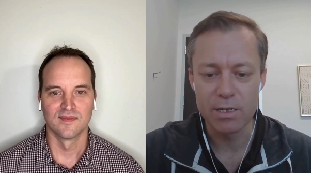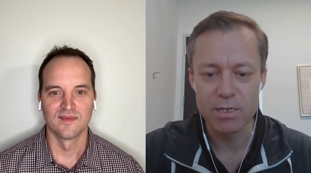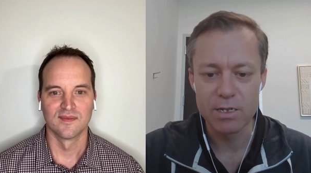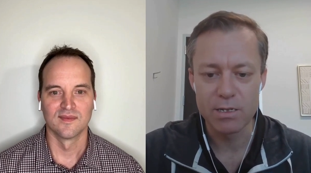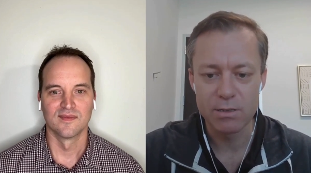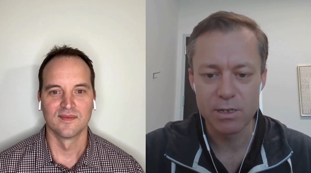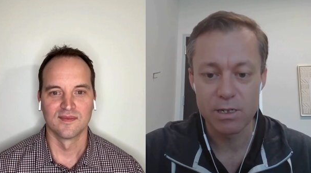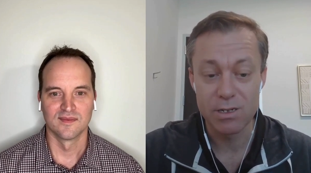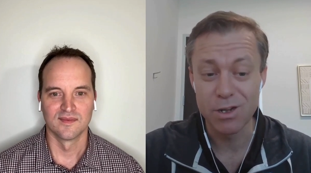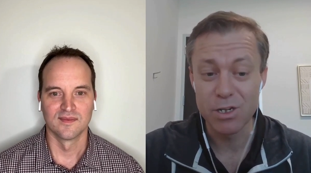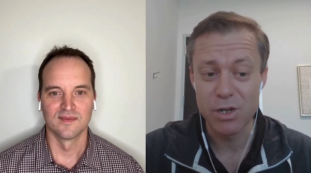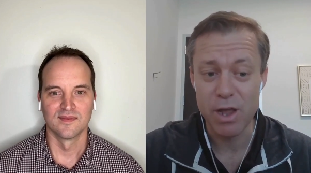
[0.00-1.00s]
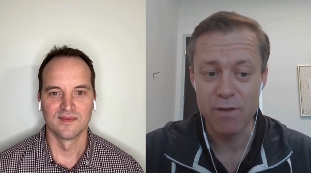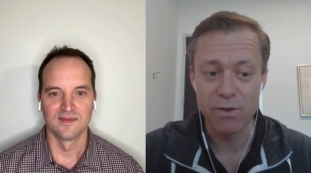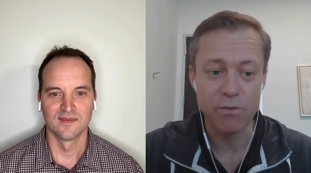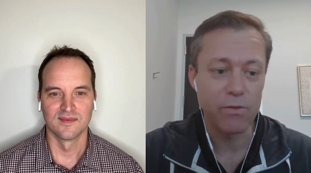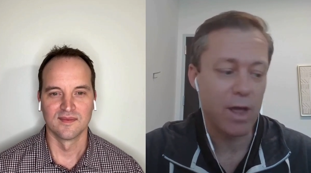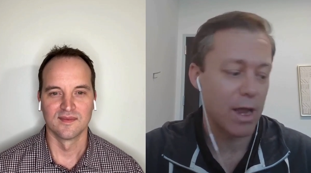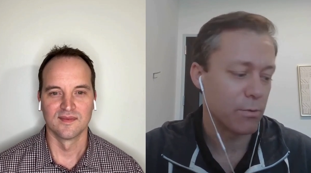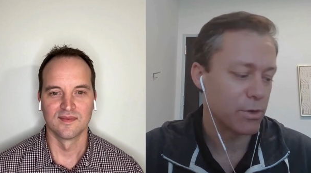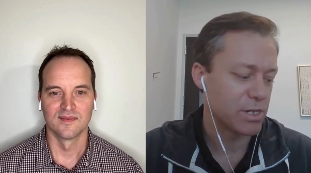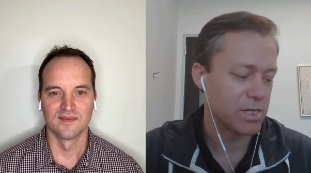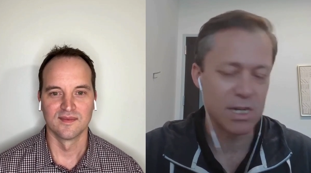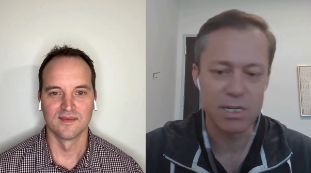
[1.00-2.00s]
Speaker 1: And as long as you're having fun,
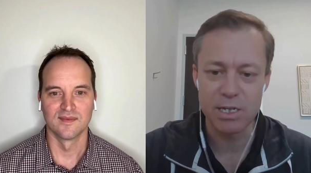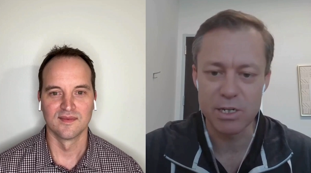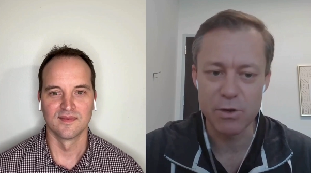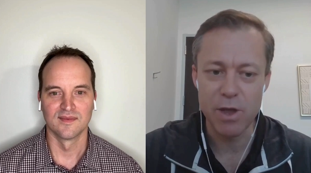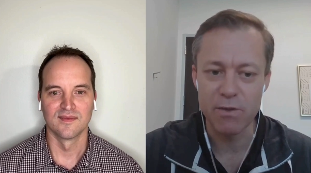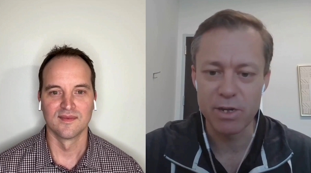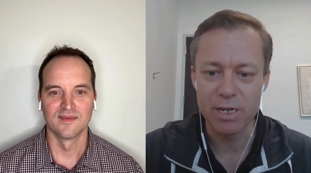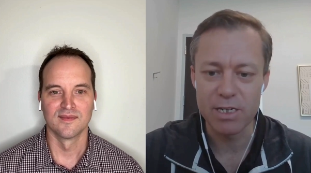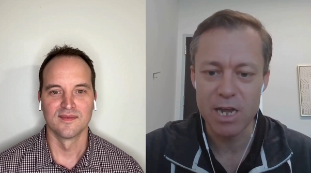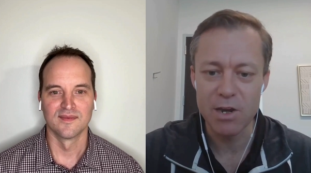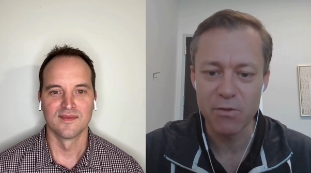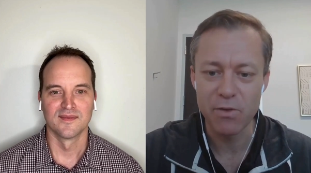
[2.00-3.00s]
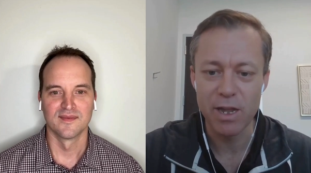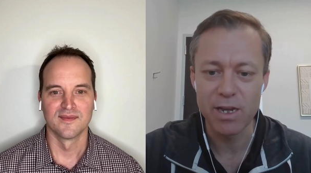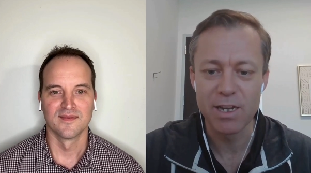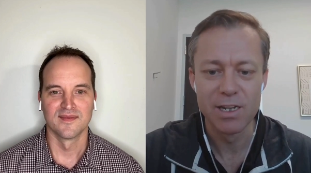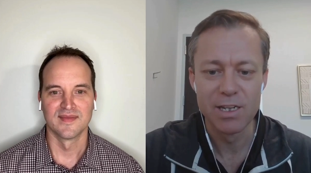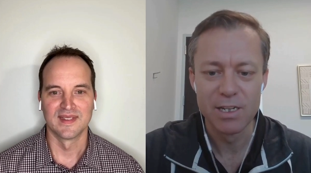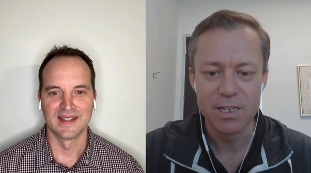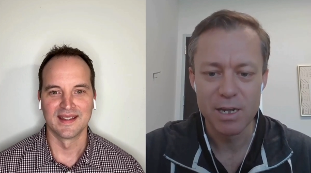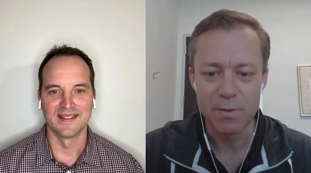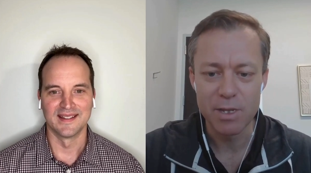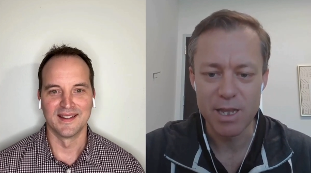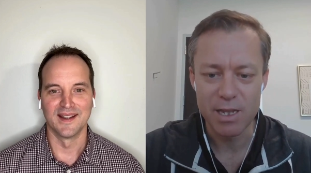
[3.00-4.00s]
which sounds like you're having a ton of fun,
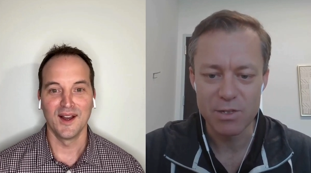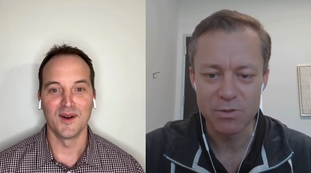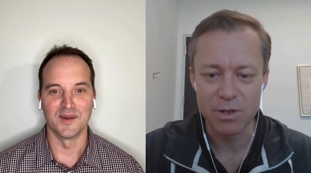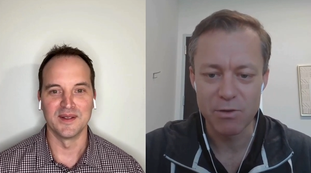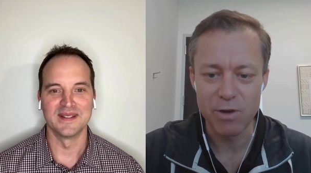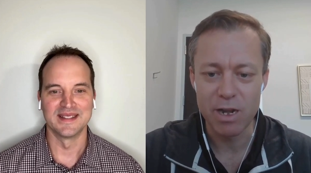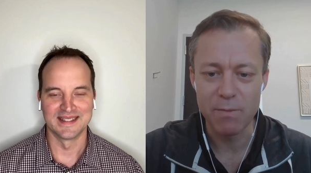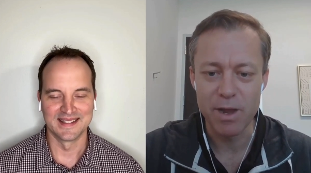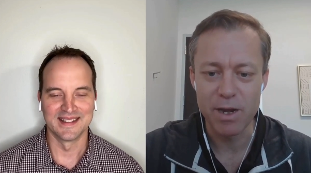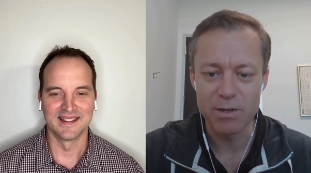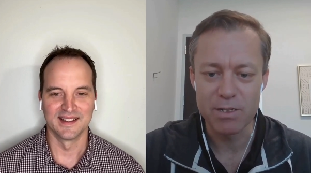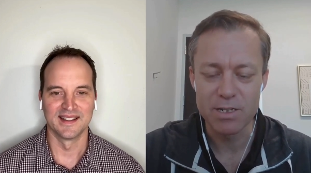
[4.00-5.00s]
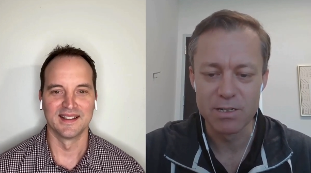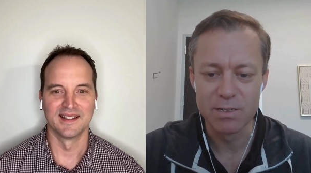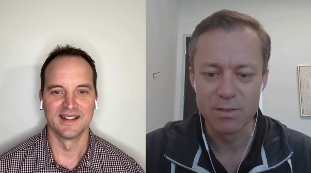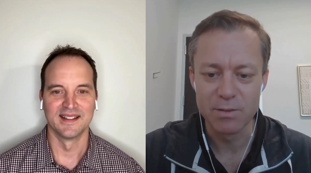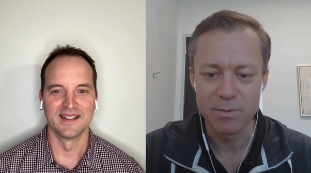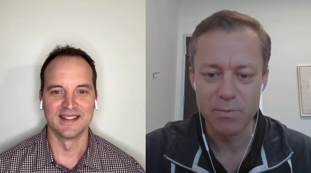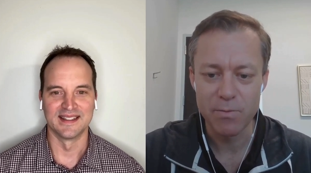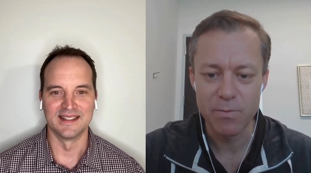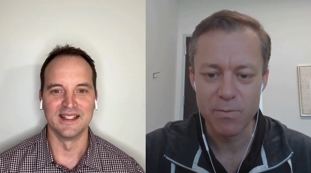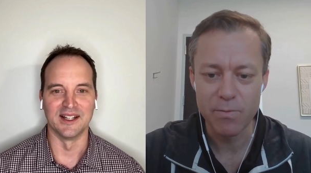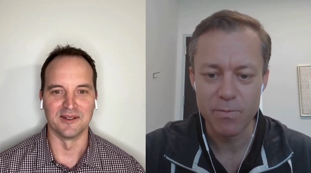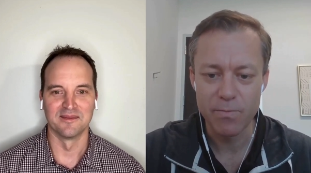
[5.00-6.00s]
I mean, that's all that really matters.
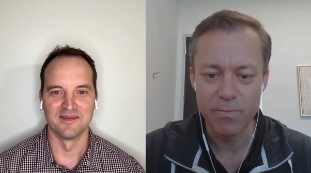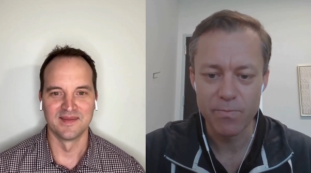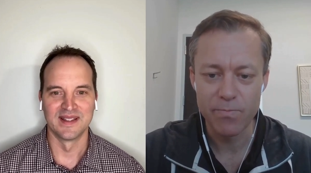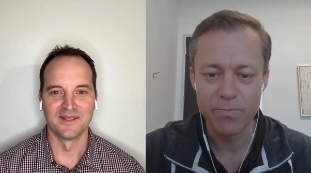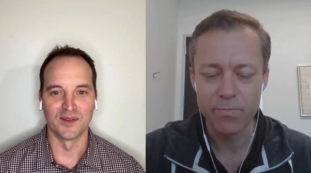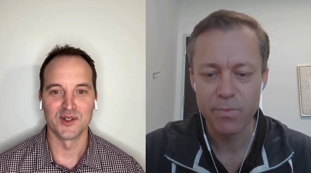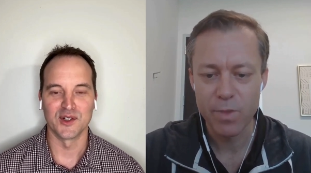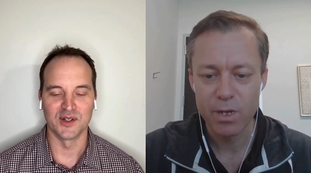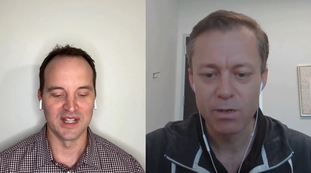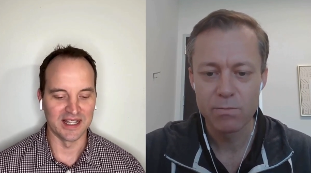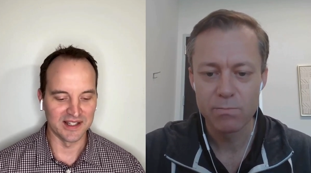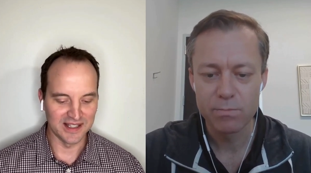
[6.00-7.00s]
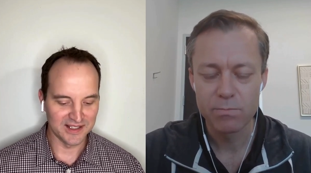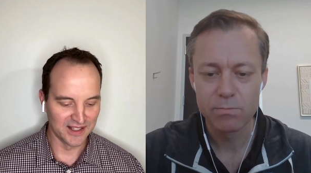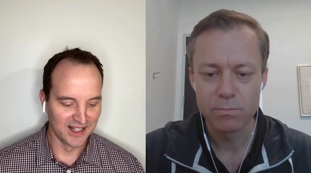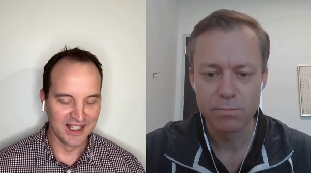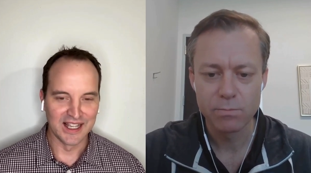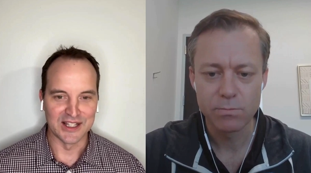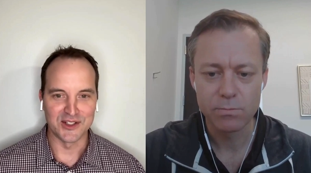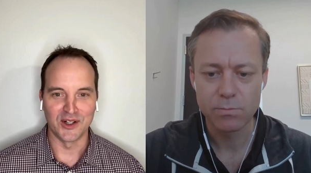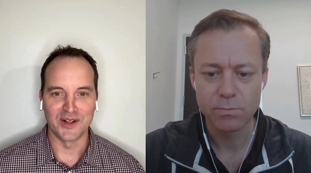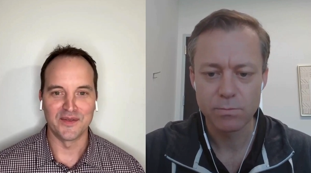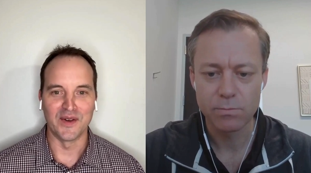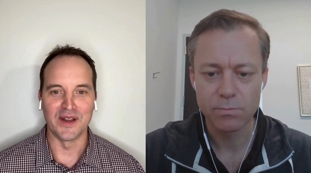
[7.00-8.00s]
Speaker 2: Yeah, for sure. Yeah, it's it's a
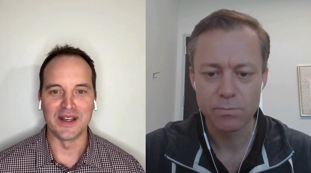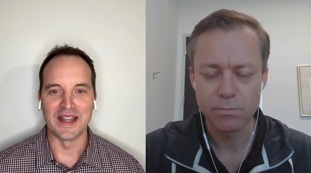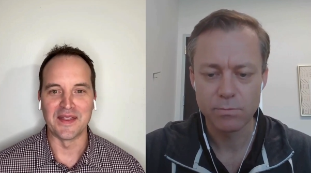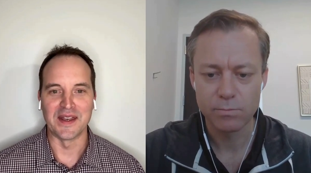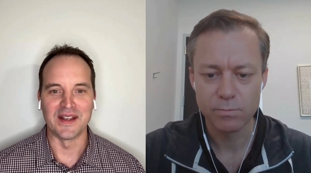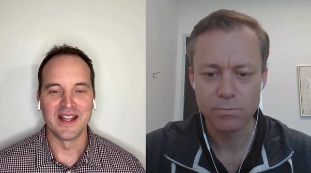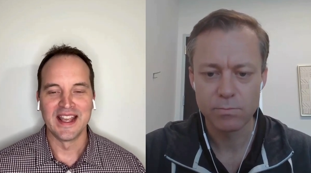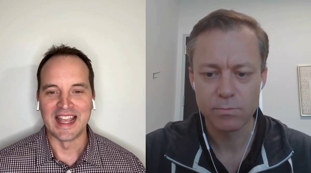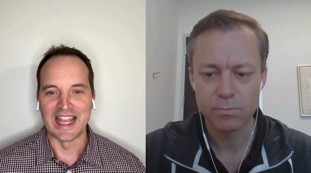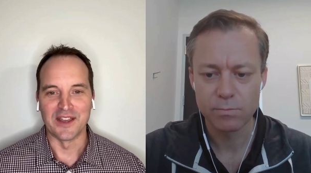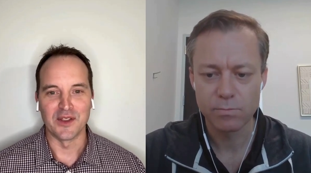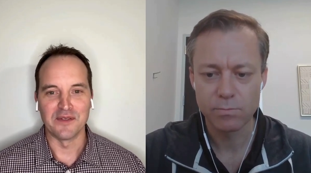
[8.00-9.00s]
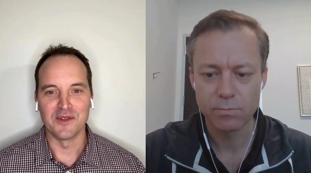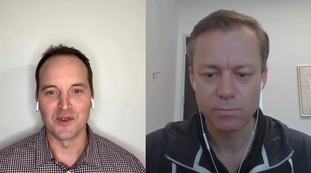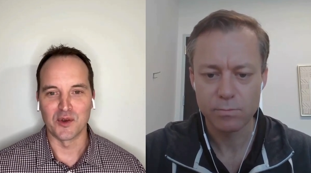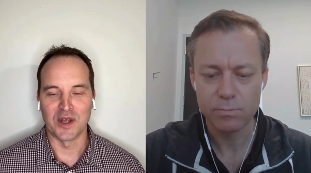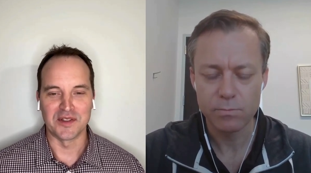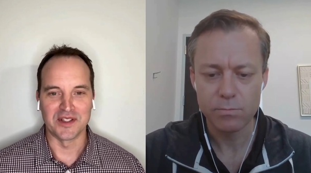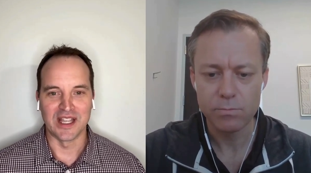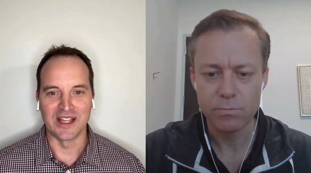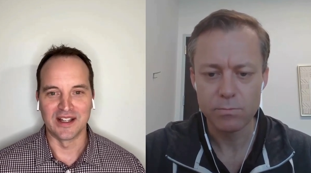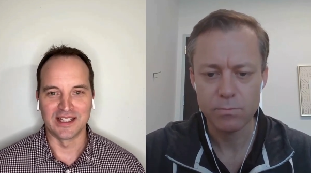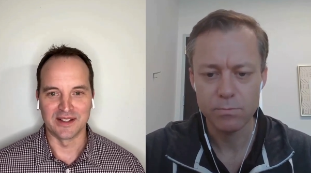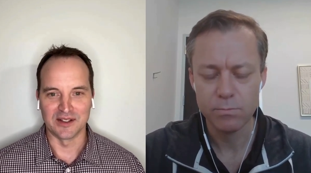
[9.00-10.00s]
lot of fun, and then even throughout the
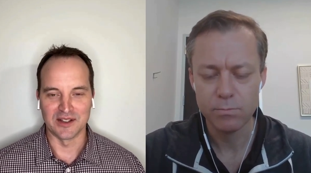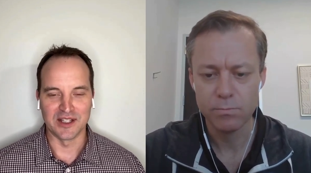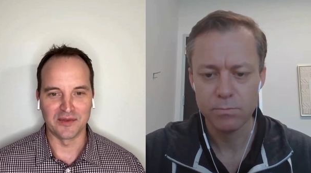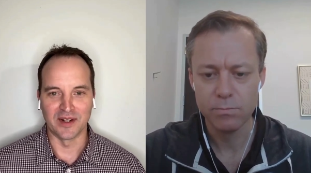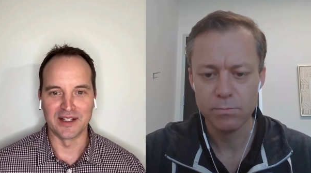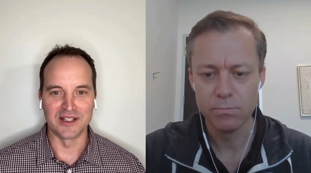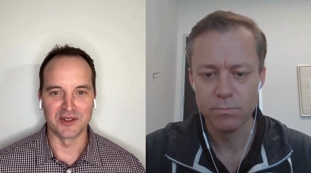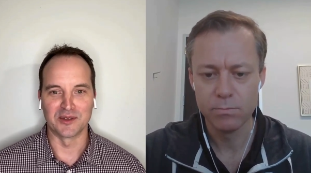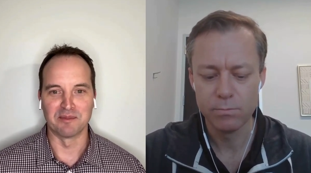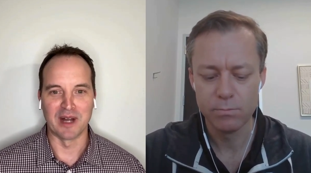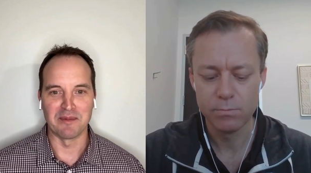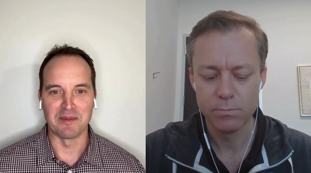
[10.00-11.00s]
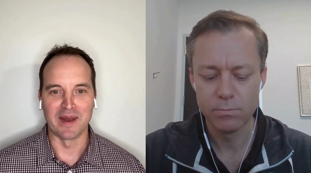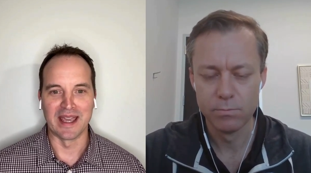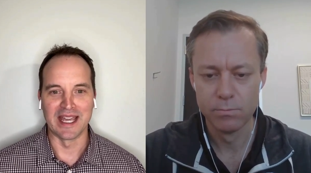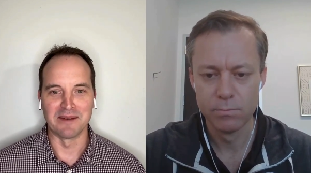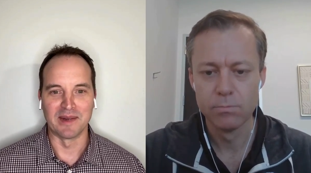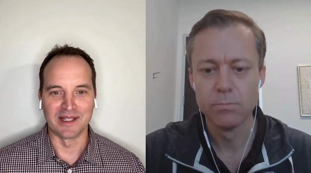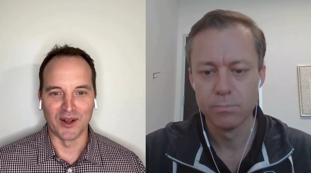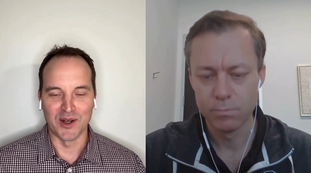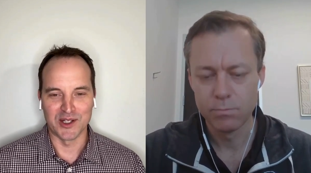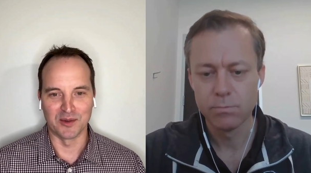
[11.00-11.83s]
day, like different ideas like pop in my head. I'm like,